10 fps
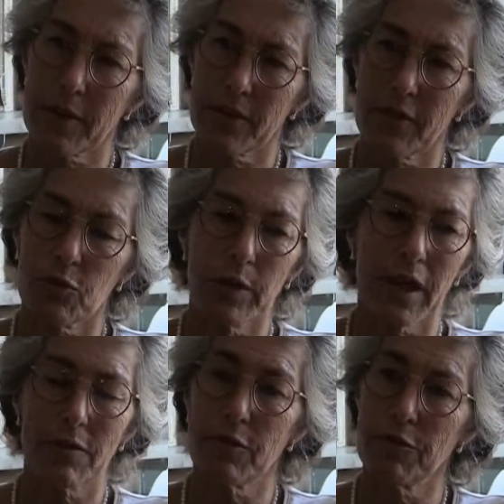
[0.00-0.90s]
about this. We
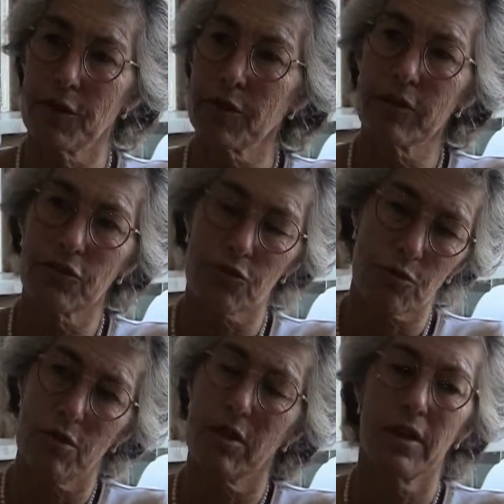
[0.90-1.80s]
have a very
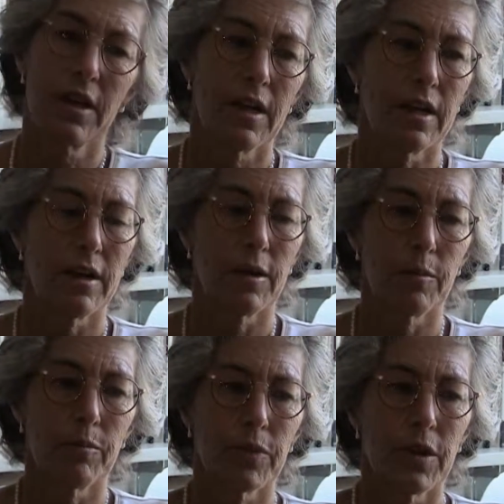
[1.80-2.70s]
strong
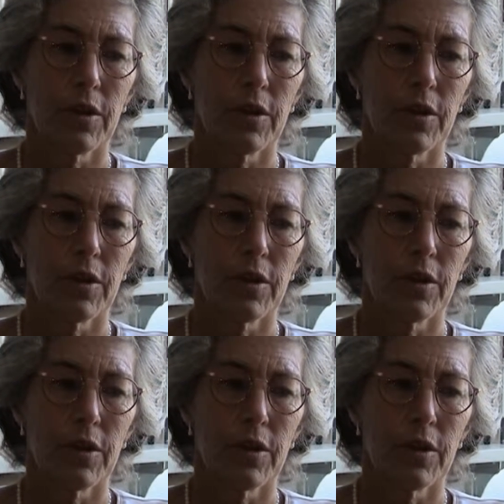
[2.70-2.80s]
um,